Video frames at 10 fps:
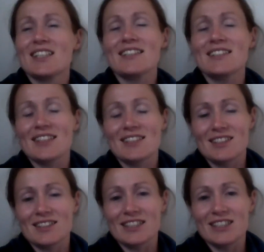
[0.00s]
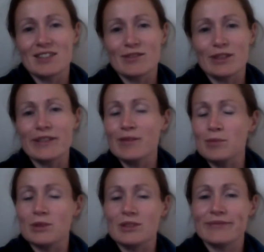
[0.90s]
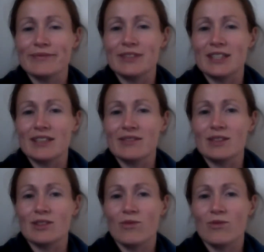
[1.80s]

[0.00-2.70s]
the teaching for evil, but you never know.